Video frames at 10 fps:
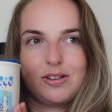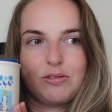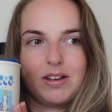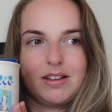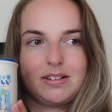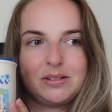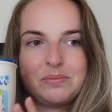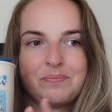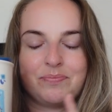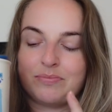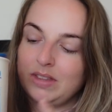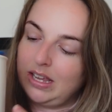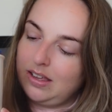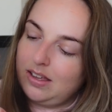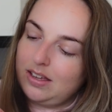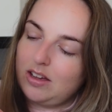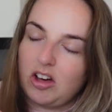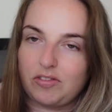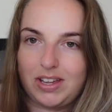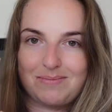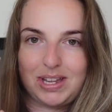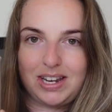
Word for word: Grill coffee